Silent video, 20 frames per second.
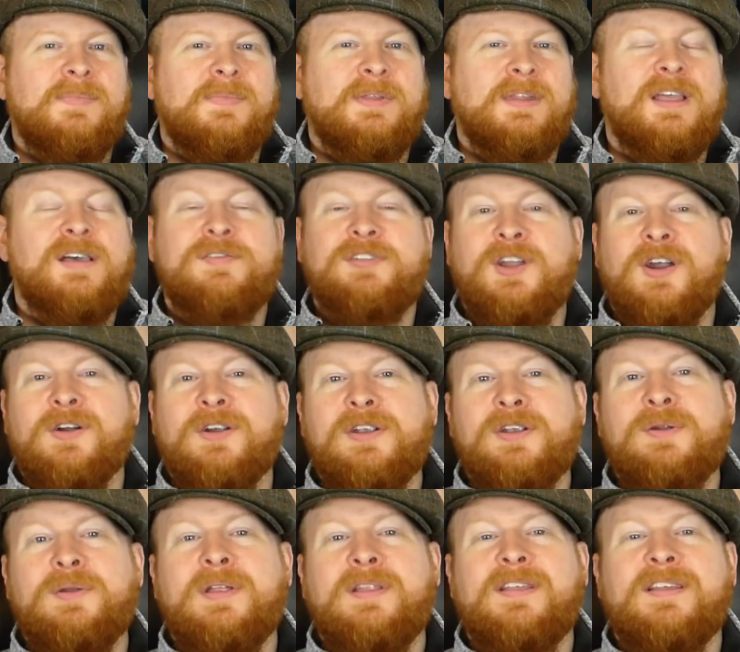If you are
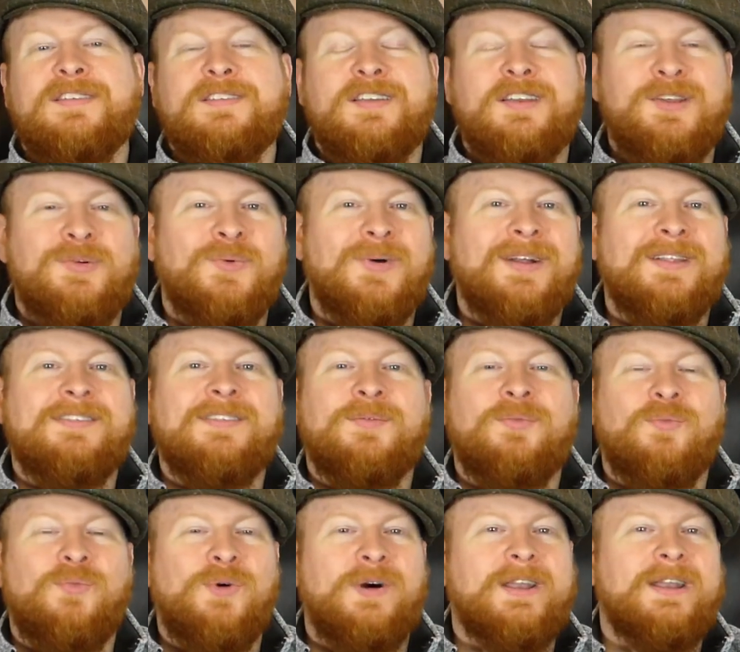new to this and you want
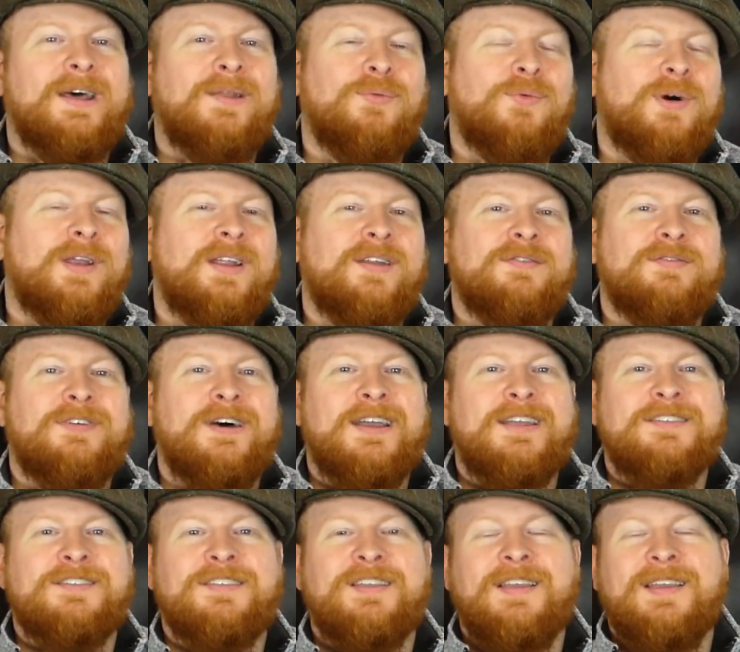some one-on-one
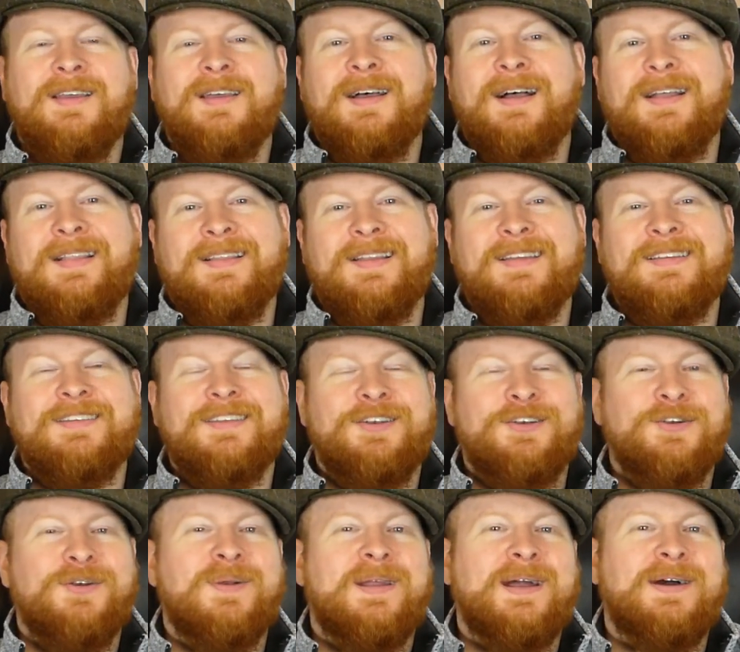advice, I like to
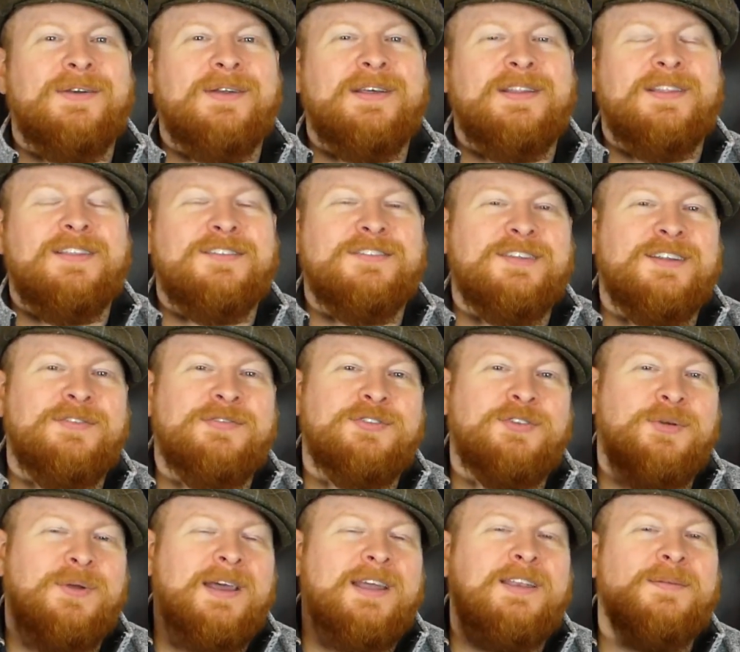nerd out on this stuff,
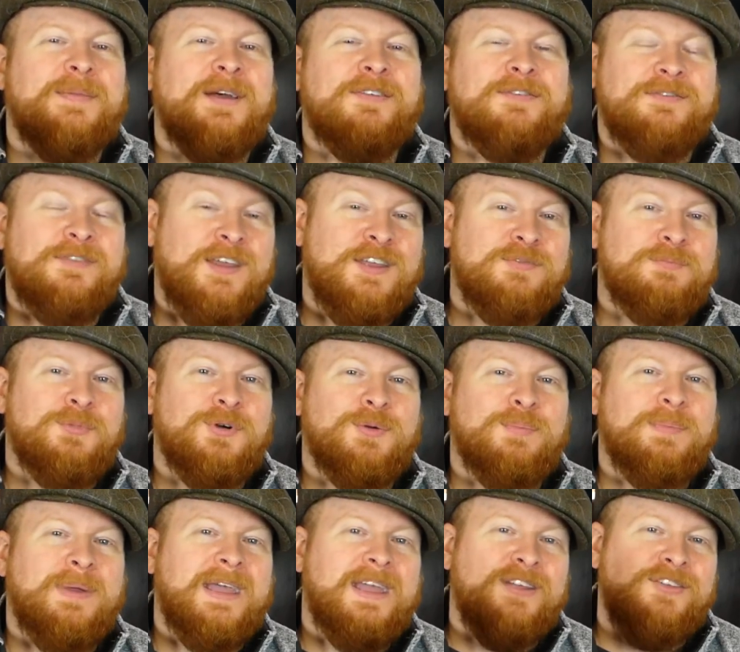so head to my
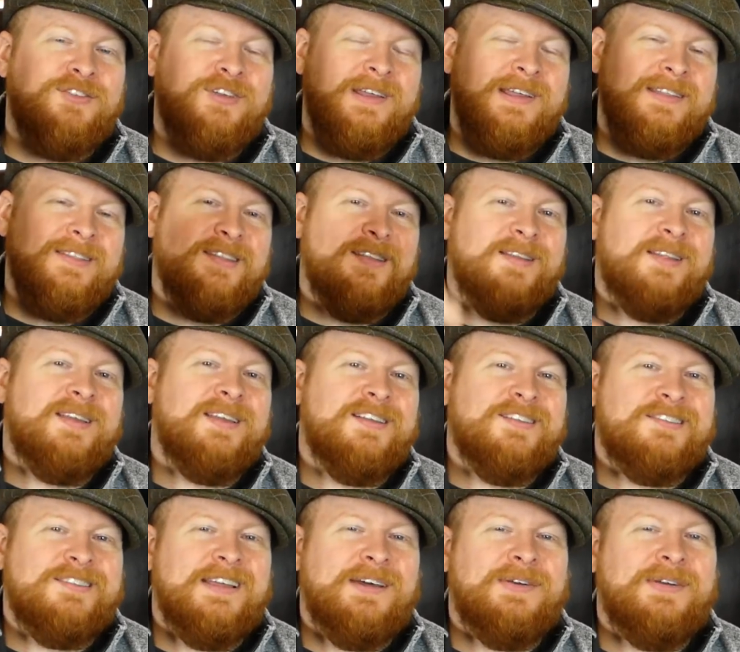Facebook page. The link
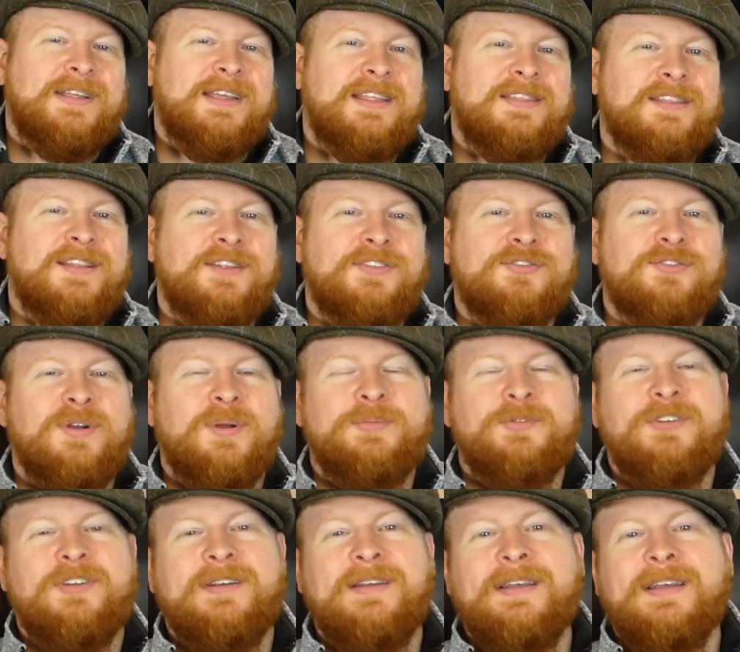is down in the
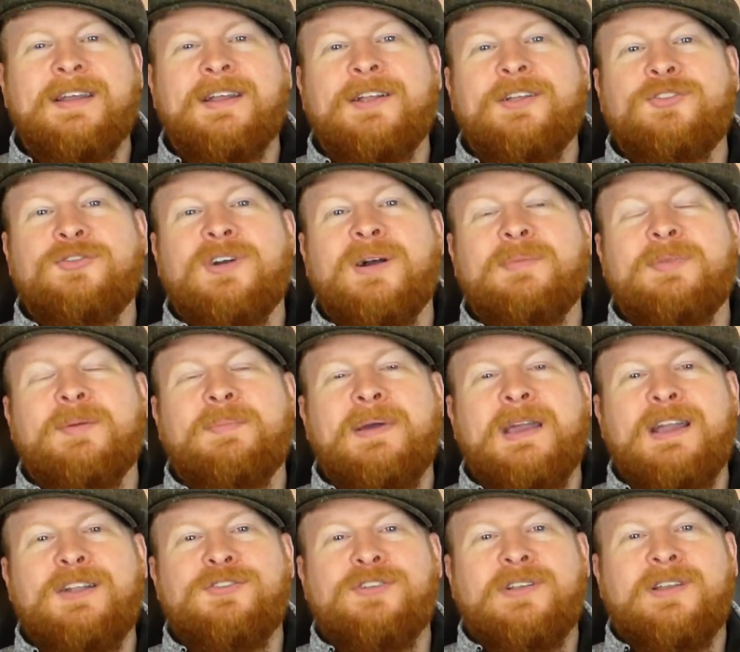description. Drop the
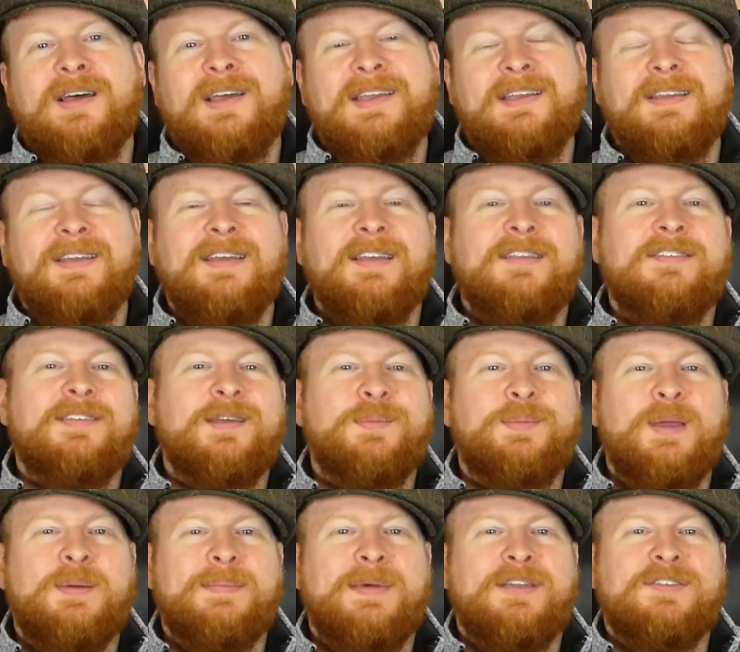page a like, send
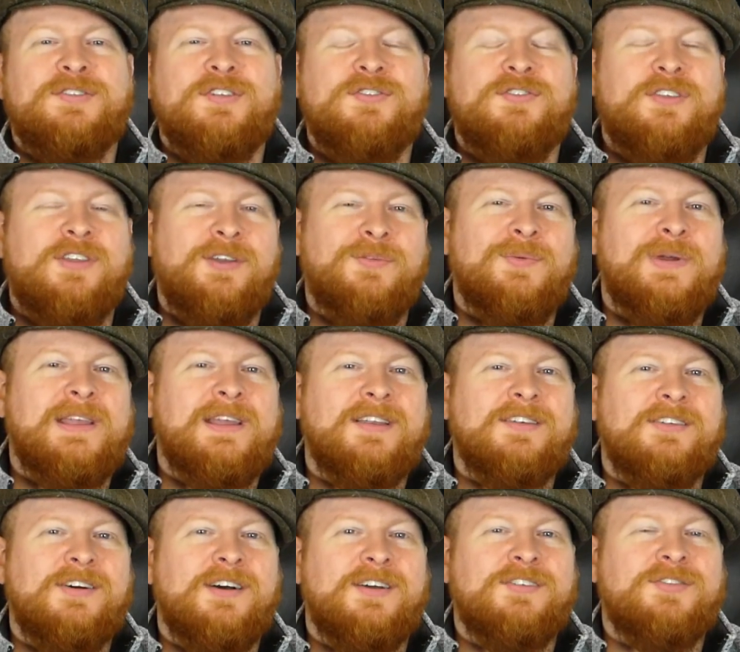me a message, and we can
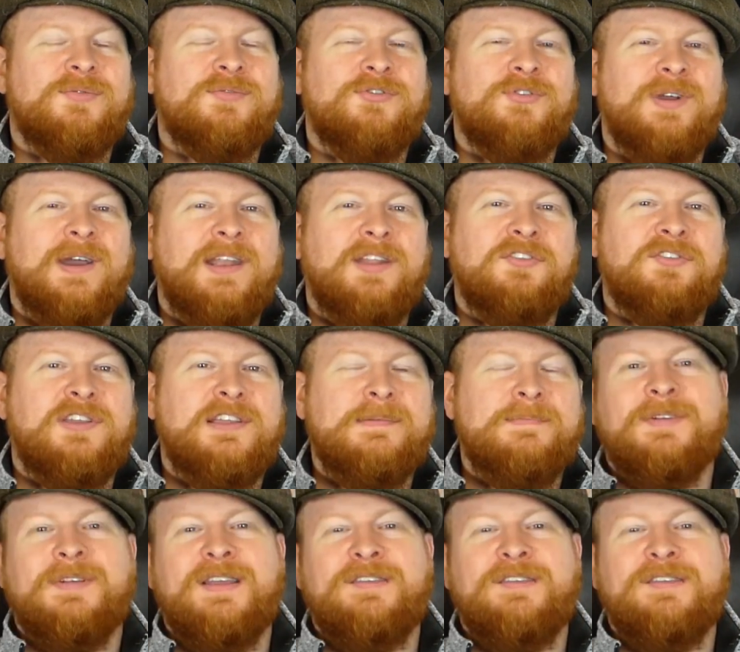talk some strategy.